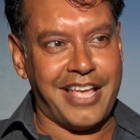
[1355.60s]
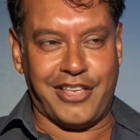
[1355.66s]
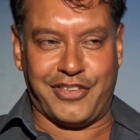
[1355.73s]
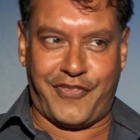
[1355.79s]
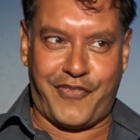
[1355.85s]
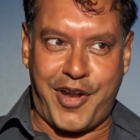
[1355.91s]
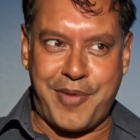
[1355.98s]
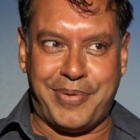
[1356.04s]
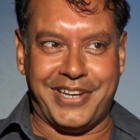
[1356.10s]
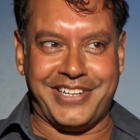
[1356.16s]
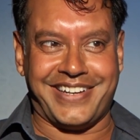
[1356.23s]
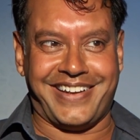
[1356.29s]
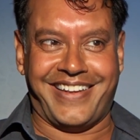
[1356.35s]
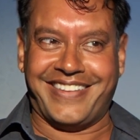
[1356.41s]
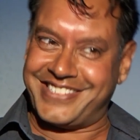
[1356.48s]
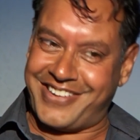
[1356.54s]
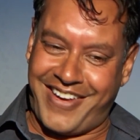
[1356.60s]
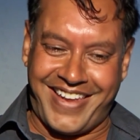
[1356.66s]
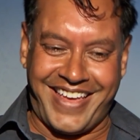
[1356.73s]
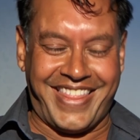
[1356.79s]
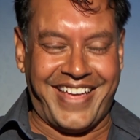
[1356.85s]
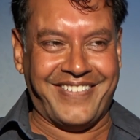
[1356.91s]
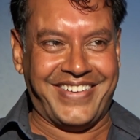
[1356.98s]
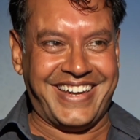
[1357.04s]
That's a very political answer. I
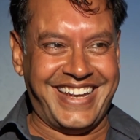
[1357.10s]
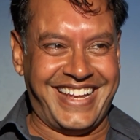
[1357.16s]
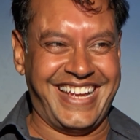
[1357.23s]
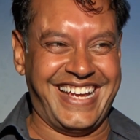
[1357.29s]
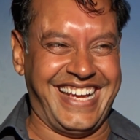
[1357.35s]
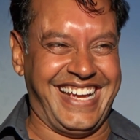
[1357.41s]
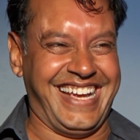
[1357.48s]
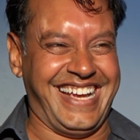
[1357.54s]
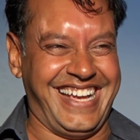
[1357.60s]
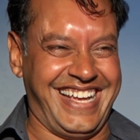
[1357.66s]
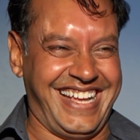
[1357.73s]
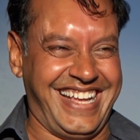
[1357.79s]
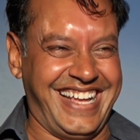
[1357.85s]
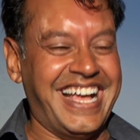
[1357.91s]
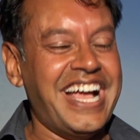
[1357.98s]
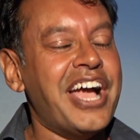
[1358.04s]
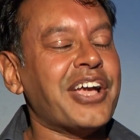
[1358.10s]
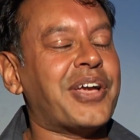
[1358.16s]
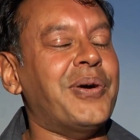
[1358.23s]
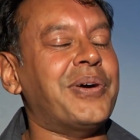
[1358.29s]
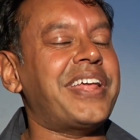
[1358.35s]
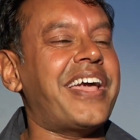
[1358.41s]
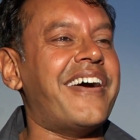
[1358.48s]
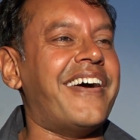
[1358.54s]
like that one.
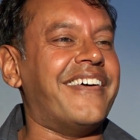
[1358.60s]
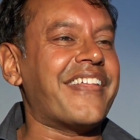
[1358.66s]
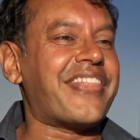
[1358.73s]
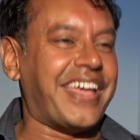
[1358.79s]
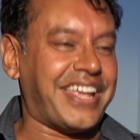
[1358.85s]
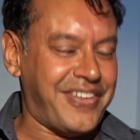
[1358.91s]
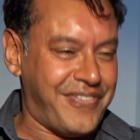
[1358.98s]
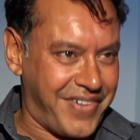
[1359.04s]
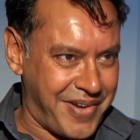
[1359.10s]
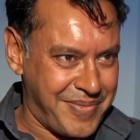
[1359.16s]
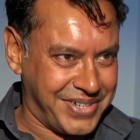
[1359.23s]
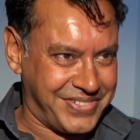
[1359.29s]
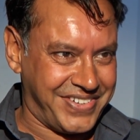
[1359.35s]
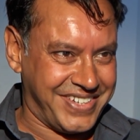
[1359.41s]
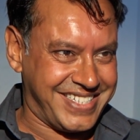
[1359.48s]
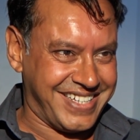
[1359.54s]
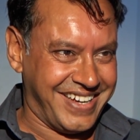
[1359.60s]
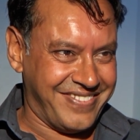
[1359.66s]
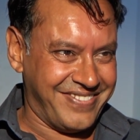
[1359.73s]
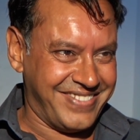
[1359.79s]
Cordi O'Hara, thank you very much for your time.